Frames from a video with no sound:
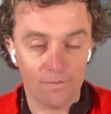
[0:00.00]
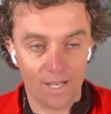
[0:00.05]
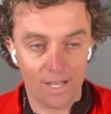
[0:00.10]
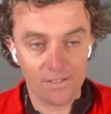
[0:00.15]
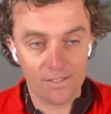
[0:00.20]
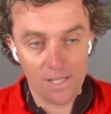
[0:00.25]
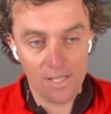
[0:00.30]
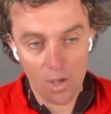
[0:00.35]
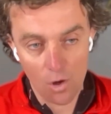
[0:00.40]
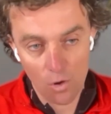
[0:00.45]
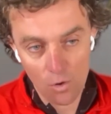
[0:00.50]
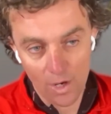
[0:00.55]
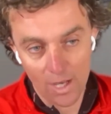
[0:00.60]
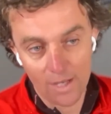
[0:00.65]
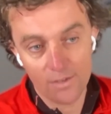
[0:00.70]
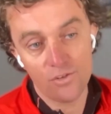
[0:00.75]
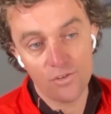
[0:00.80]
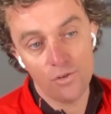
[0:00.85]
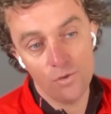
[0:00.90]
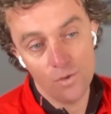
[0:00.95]
As long
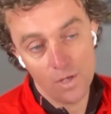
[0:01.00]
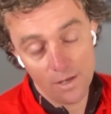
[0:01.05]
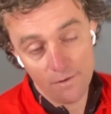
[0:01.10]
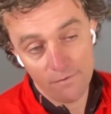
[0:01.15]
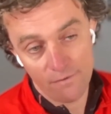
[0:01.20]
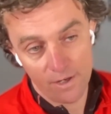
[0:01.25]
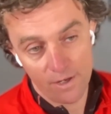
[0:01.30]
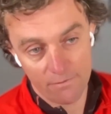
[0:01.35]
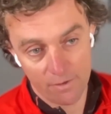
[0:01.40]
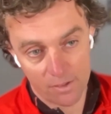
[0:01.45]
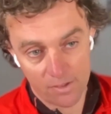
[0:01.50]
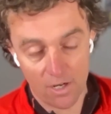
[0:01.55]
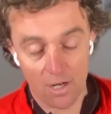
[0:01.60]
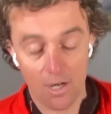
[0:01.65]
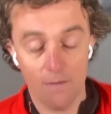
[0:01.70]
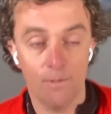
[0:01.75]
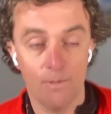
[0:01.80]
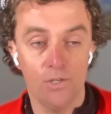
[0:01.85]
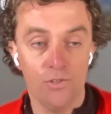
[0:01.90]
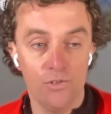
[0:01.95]
as you live in
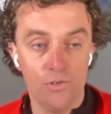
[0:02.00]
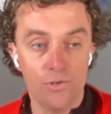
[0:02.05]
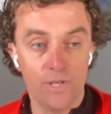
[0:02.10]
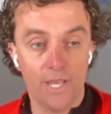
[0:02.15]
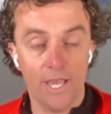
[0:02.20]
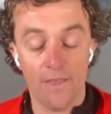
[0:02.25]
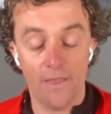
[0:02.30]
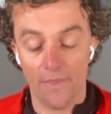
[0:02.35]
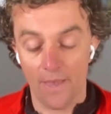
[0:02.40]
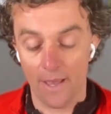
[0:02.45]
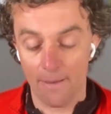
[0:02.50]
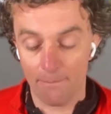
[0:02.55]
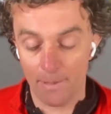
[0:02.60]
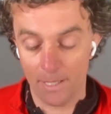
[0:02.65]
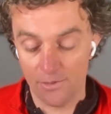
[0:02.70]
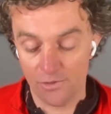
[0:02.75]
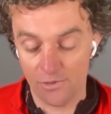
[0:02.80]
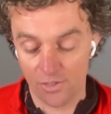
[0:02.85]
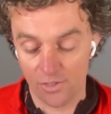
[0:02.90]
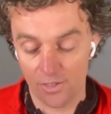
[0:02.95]
retirement, you get that
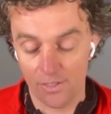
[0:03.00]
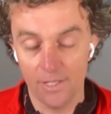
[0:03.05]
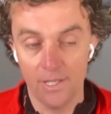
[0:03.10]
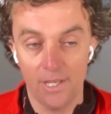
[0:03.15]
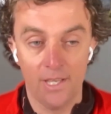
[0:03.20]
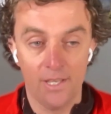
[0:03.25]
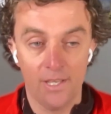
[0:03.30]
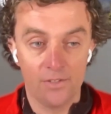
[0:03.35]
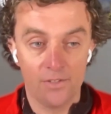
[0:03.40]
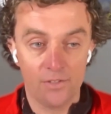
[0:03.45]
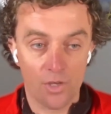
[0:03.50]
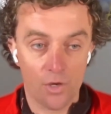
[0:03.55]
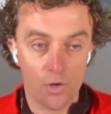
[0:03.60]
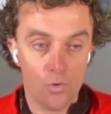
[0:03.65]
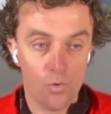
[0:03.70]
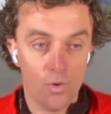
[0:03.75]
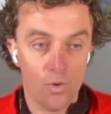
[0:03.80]
pension. So